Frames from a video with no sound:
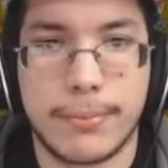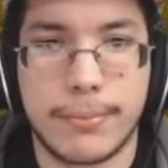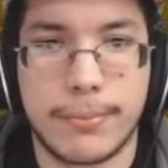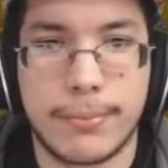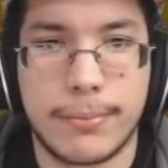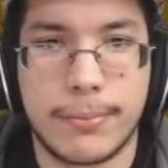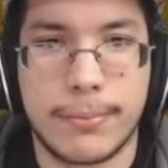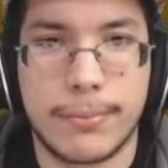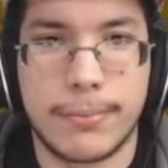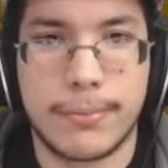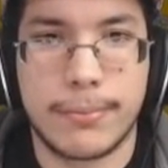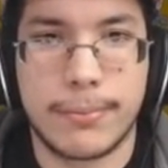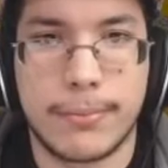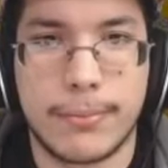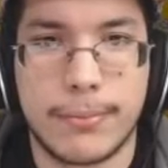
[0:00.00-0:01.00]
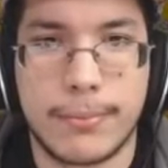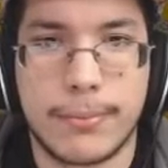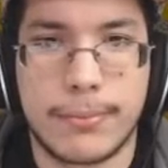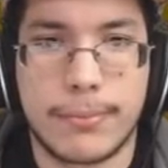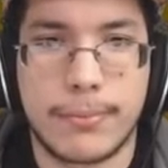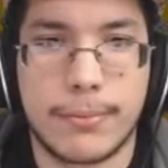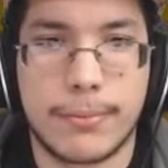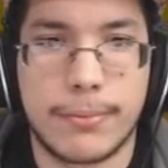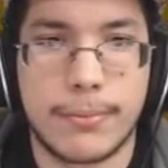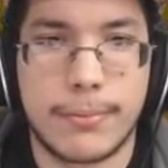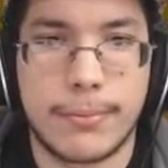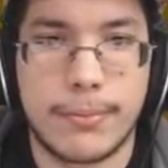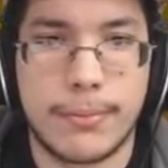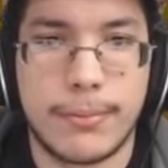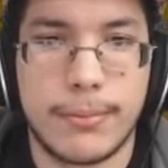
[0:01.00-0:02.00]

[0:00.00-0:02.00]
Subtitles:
Nobody speaks.